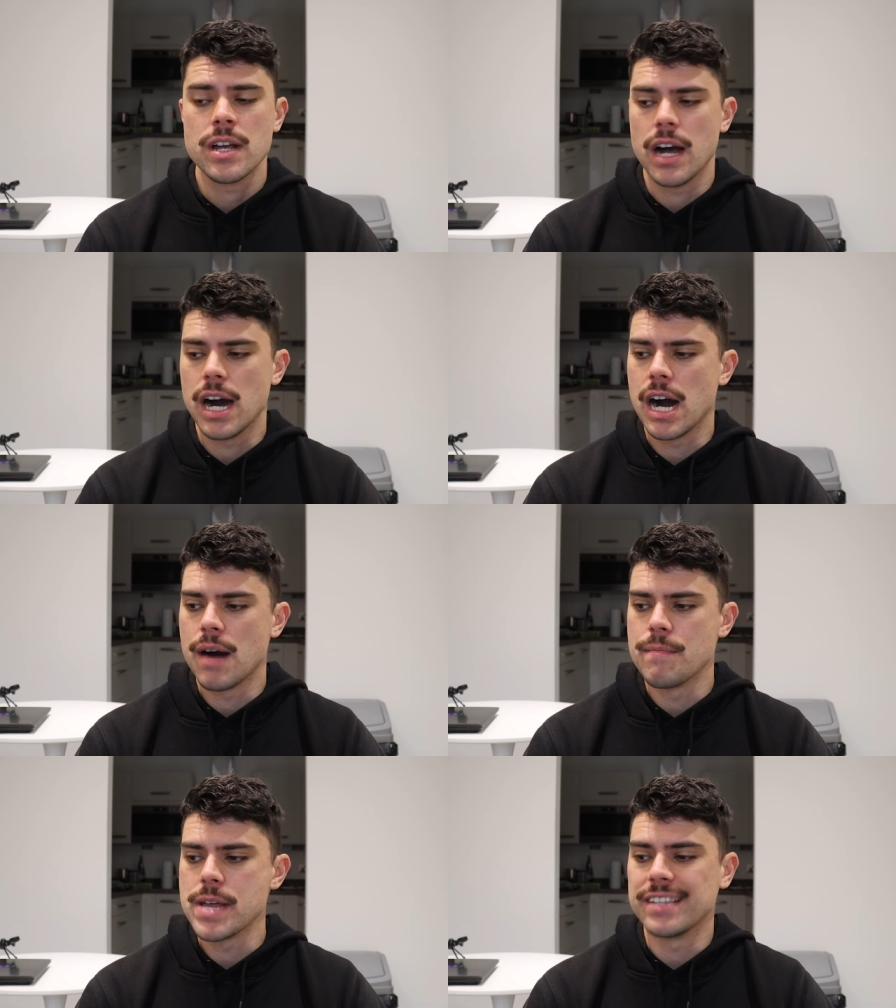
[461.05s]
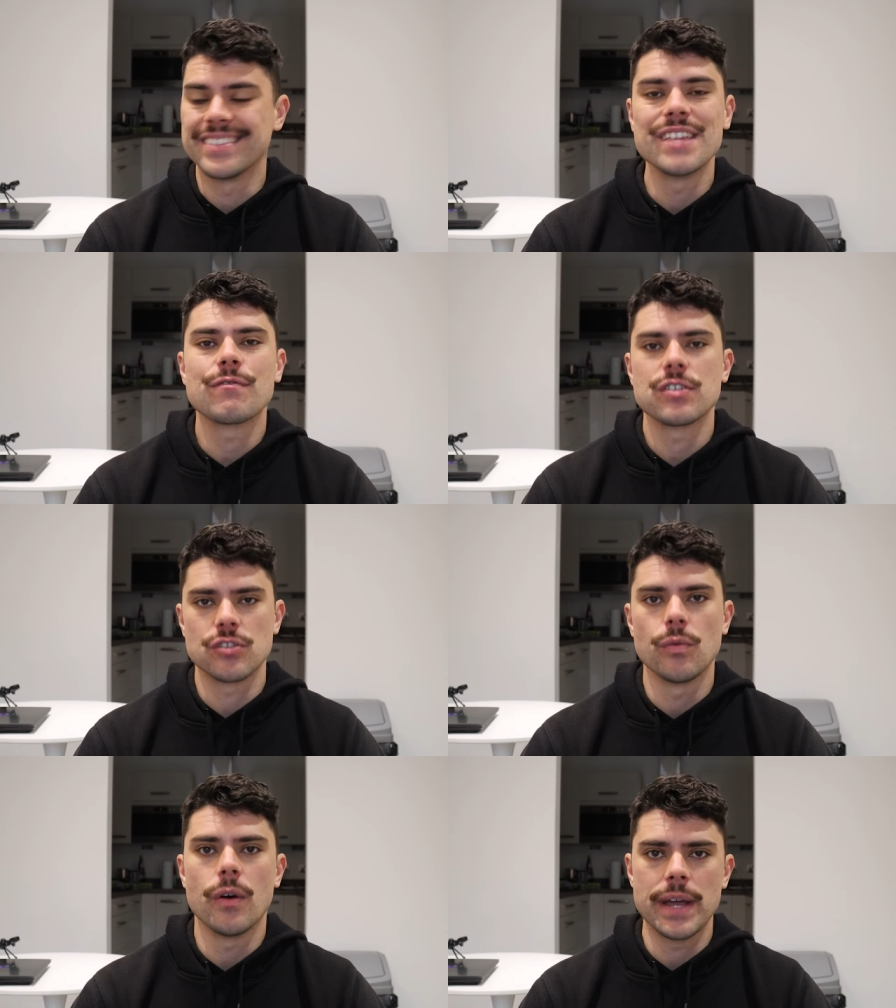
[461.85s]
Um, he's different
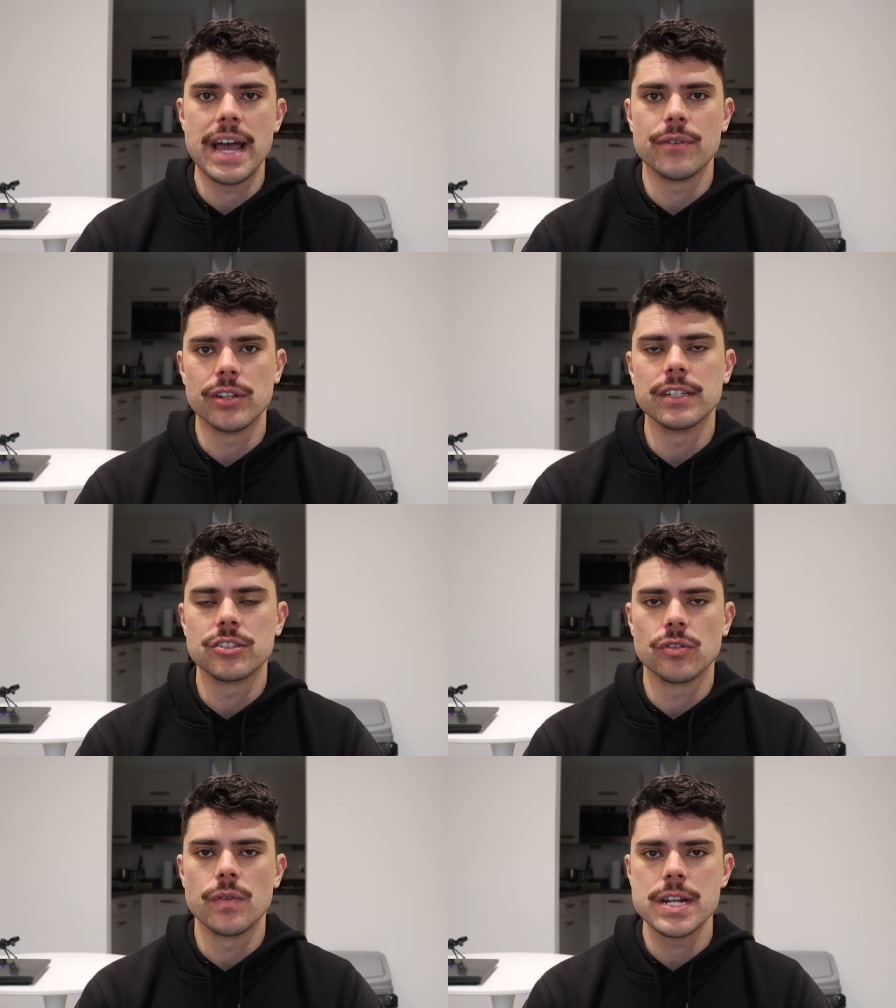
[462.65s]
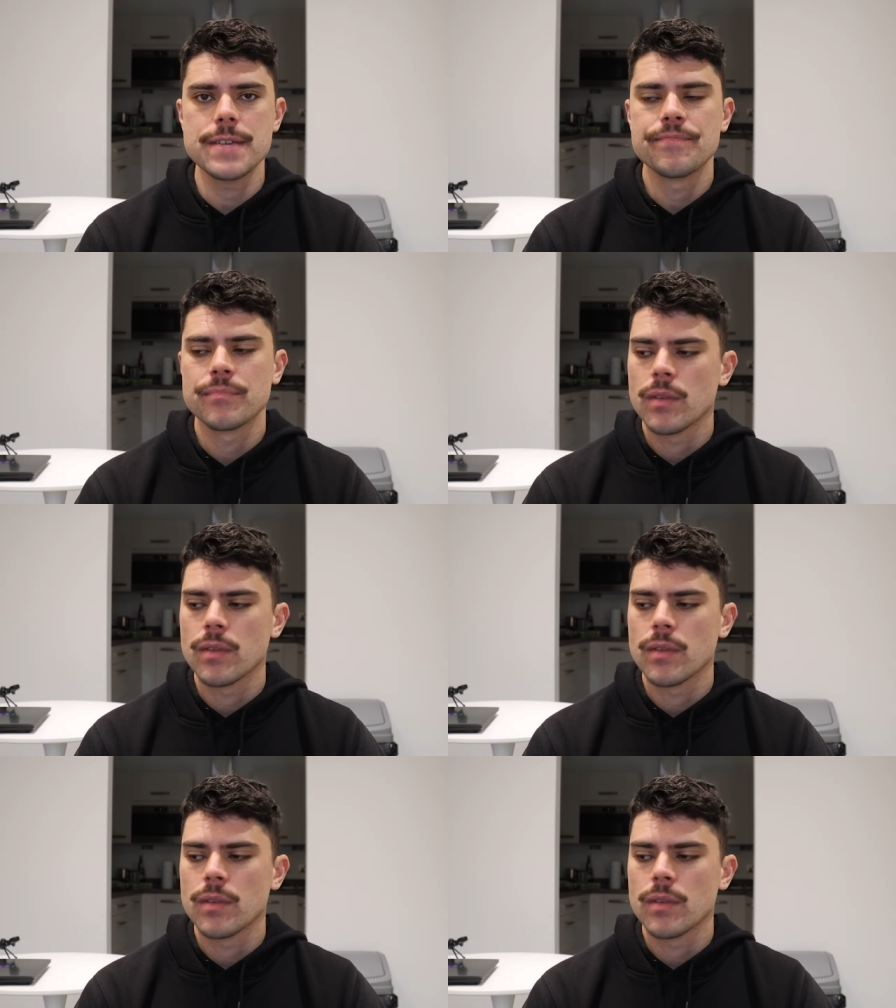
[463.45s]
to what we have on the list already.